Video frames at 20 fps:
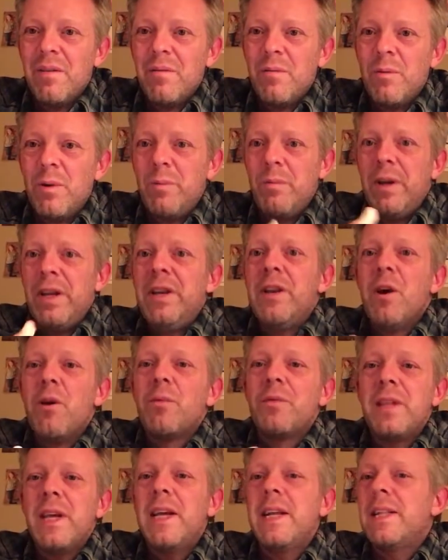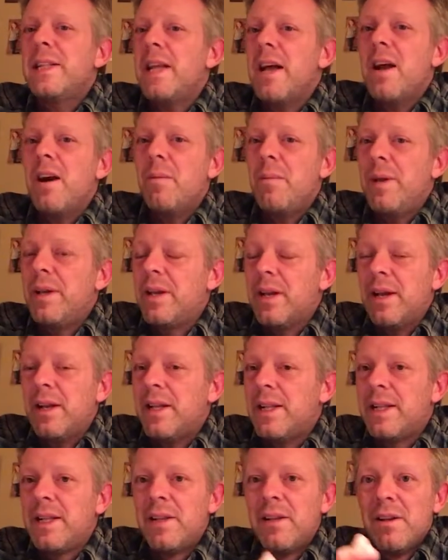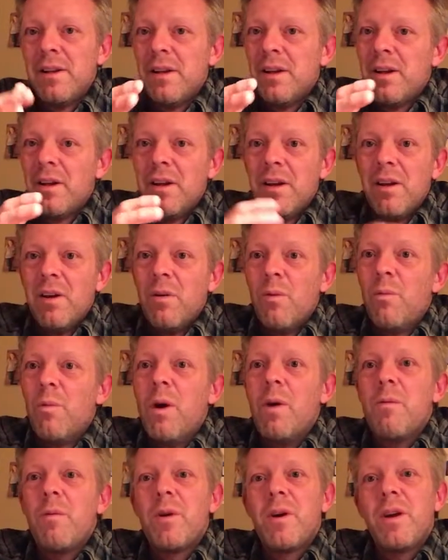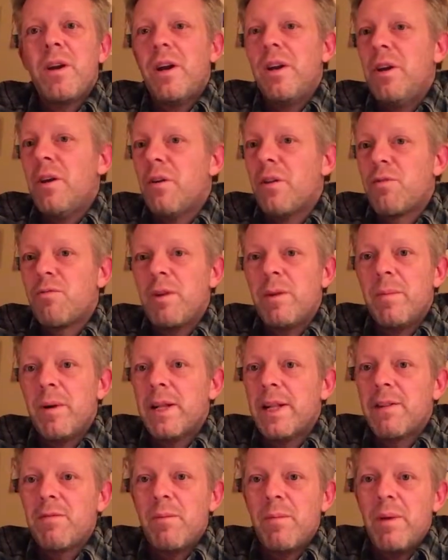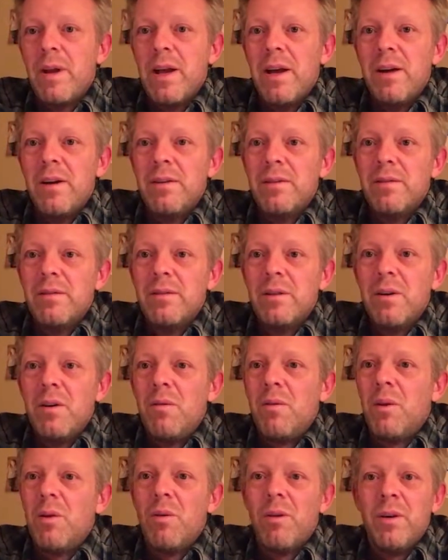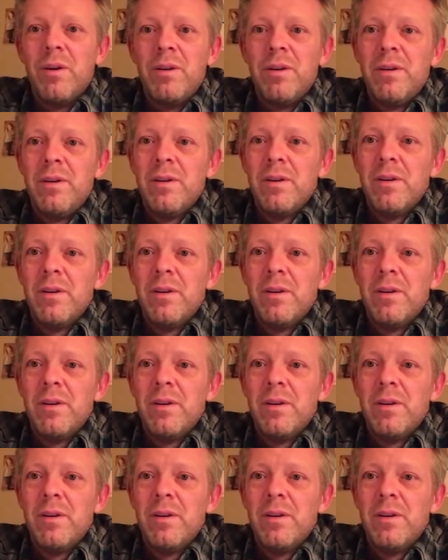when we know things now, because what we're going to know 3 months from now, oh Lord.